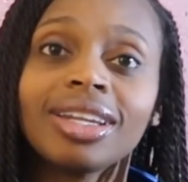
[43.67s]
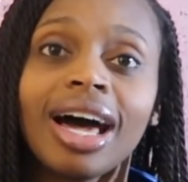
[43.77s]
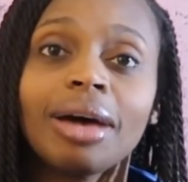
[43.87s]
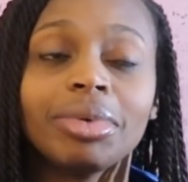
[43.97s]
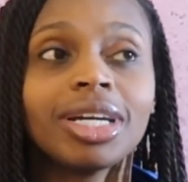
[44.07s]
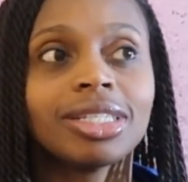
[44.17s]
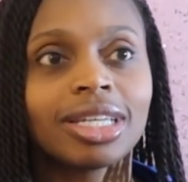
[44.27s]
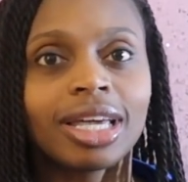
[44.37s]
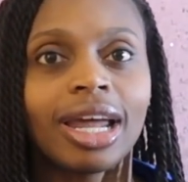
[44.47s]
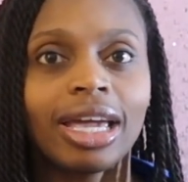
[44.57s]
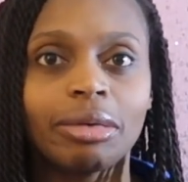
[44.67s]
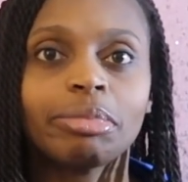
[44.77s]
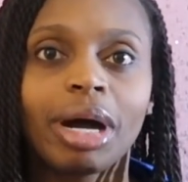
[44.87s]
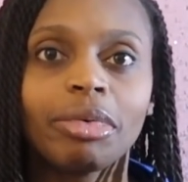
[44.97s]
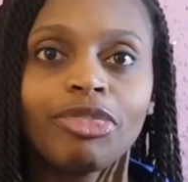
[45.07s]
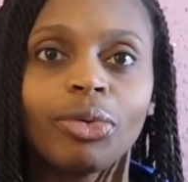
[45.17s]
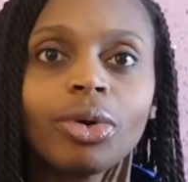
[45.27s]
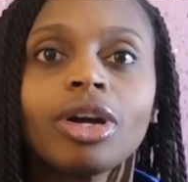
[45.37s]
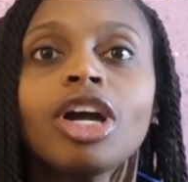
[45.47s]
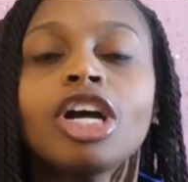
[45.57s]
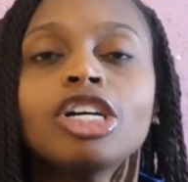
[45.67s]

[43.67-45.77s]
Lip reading: lot, because again, I am a mom of 4,